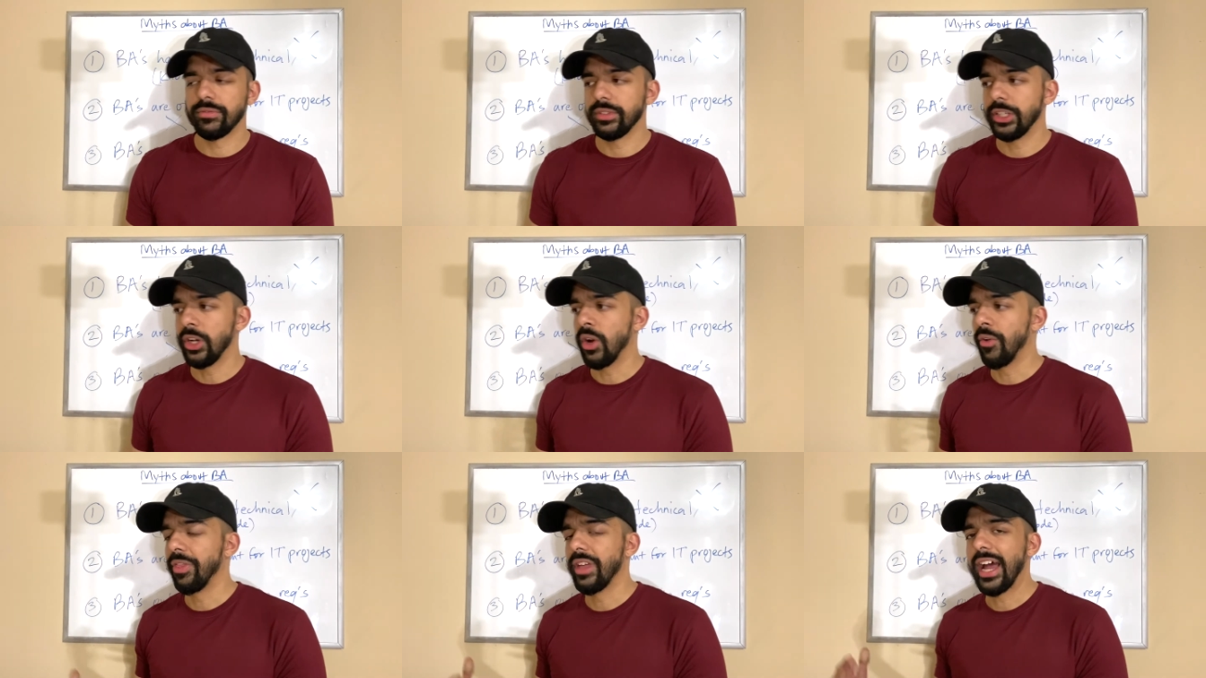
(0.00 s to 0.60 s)
the
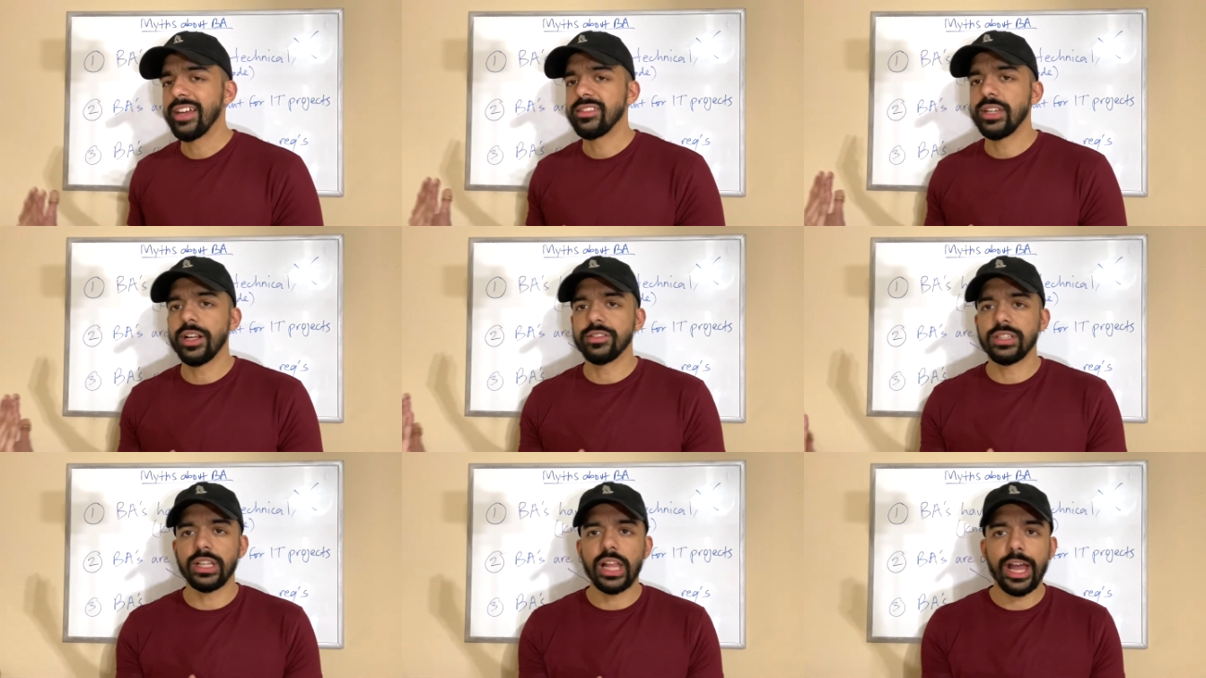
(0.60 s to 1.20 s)

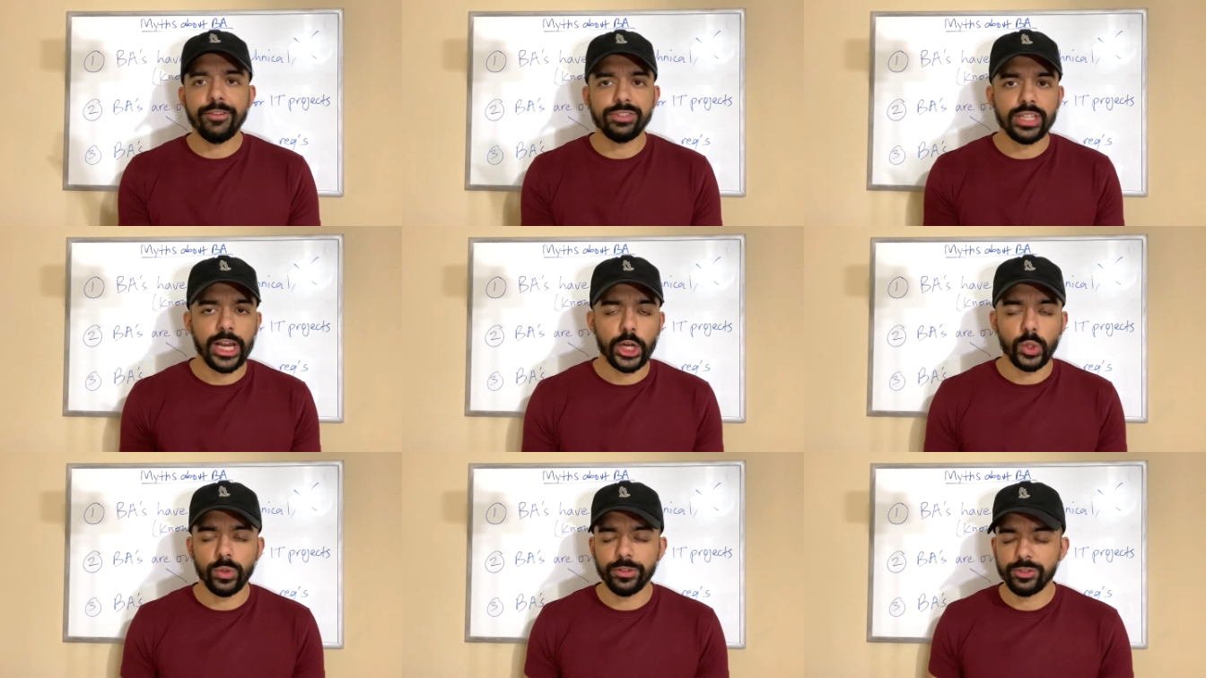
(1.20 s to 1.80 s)
SDLC
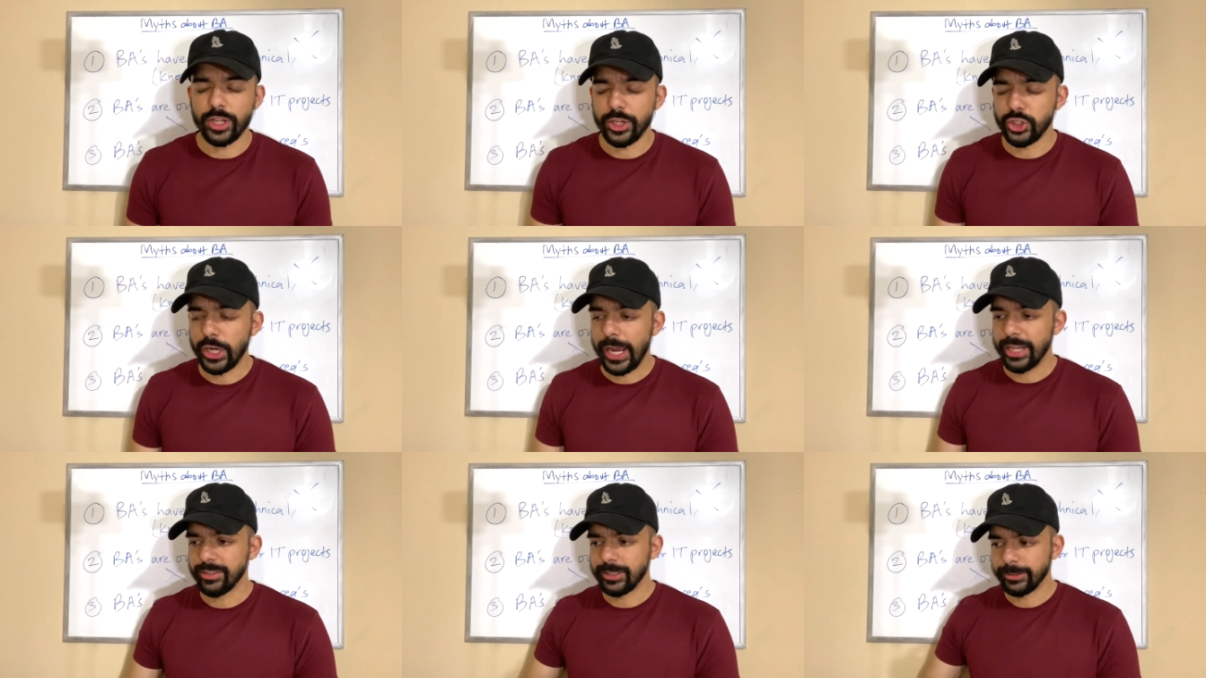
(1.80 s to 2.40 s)
lifecycle, such
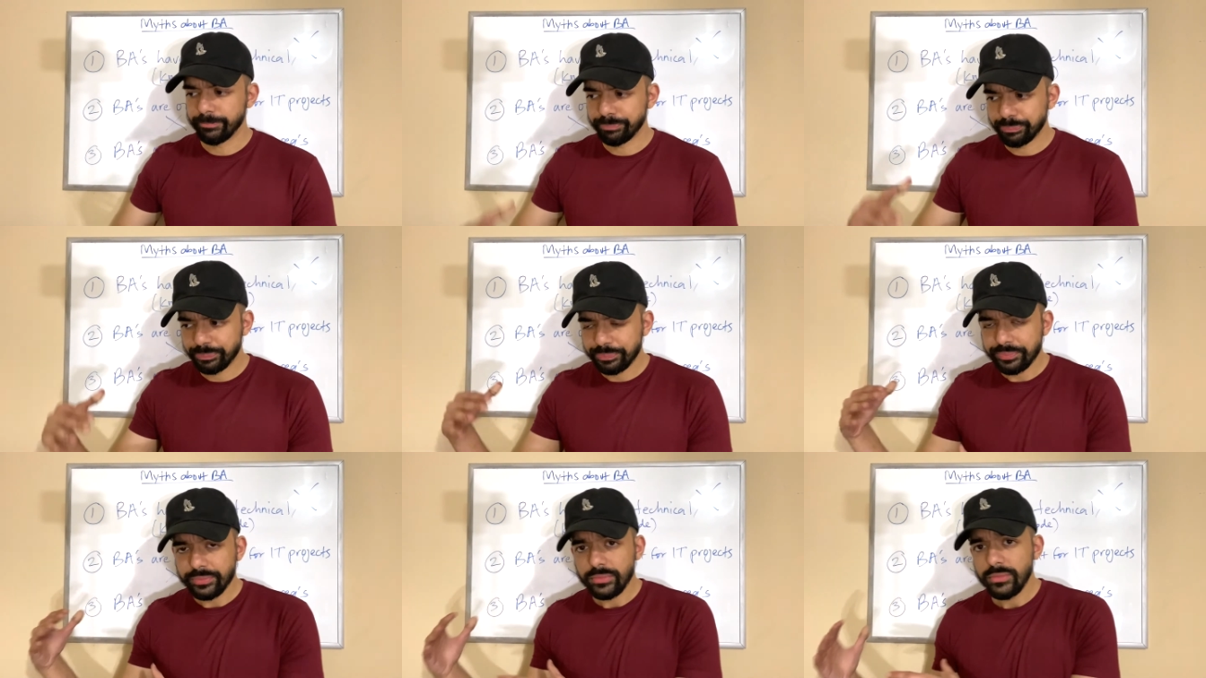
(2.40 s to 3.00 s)
as
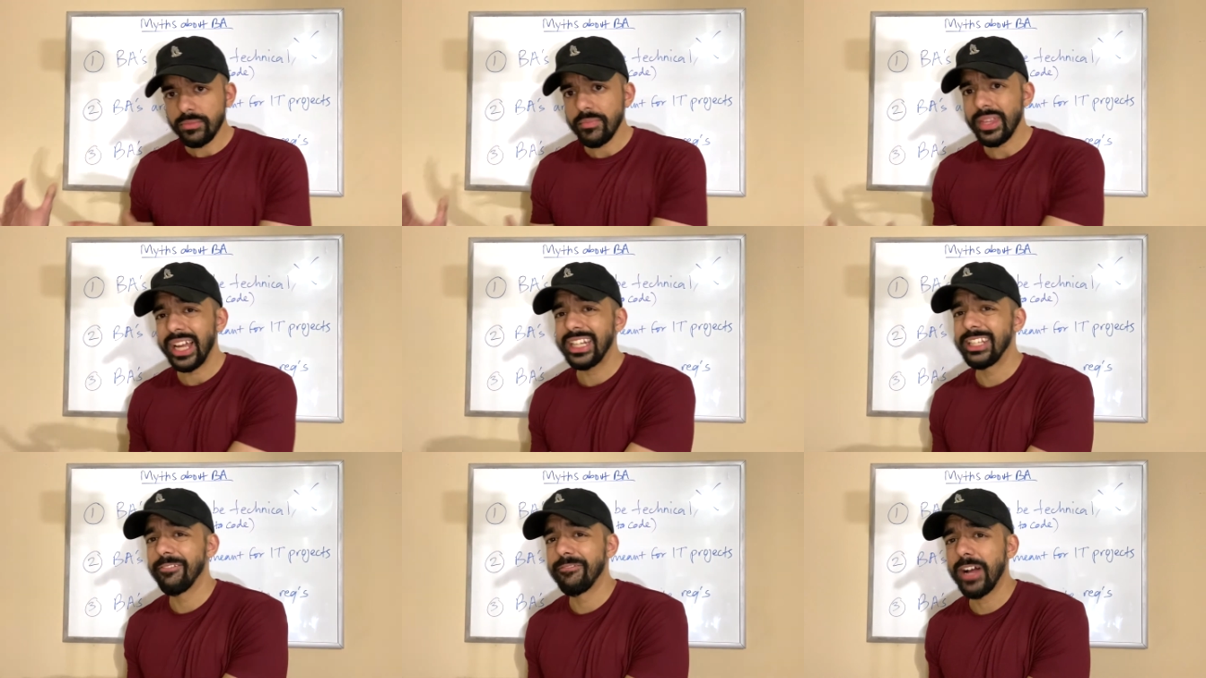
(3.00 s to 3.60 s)

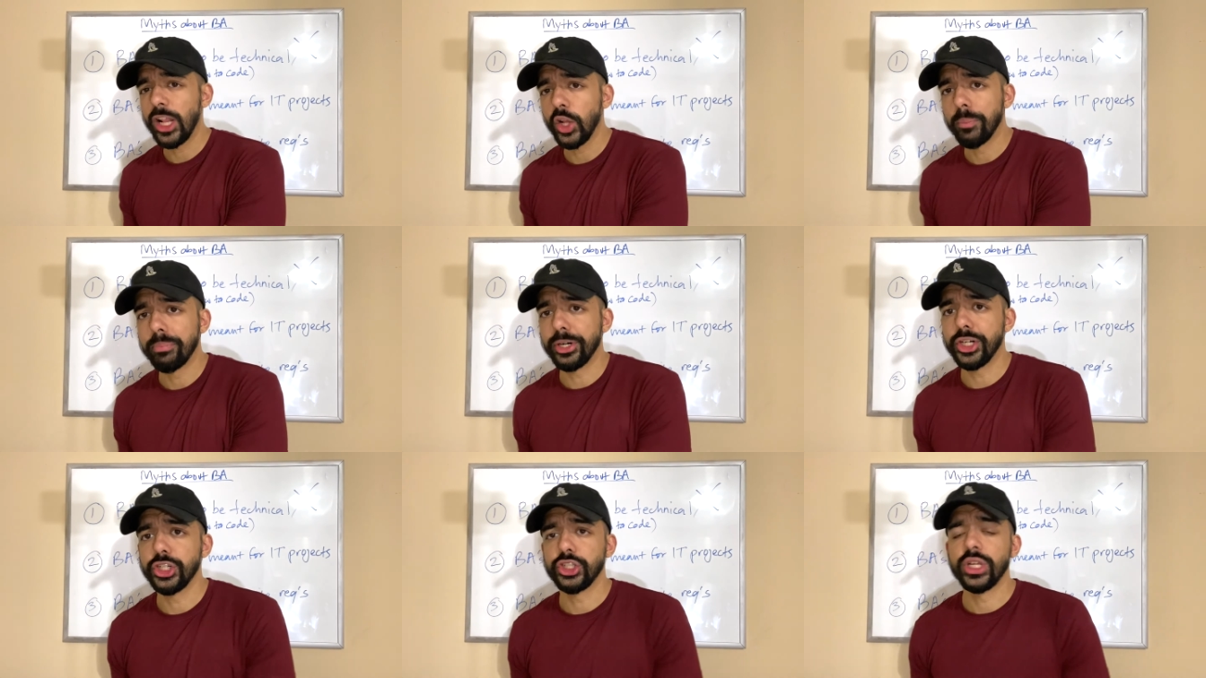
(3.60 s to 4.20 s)

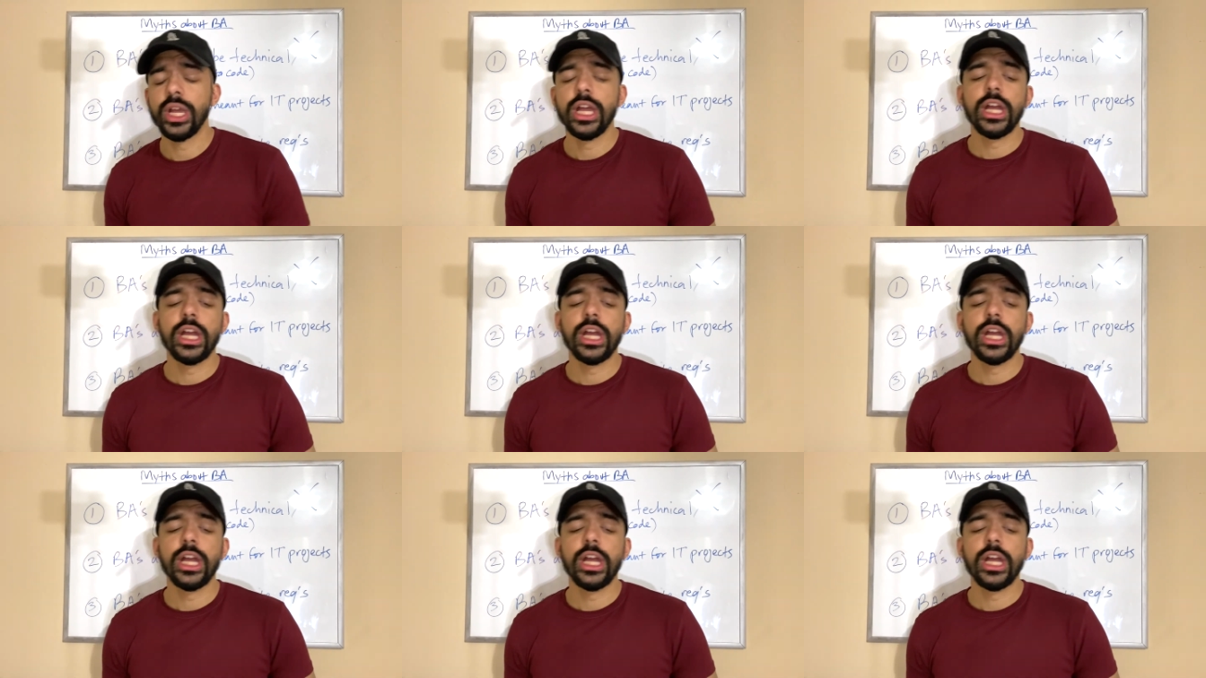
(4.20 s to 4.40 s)
developers.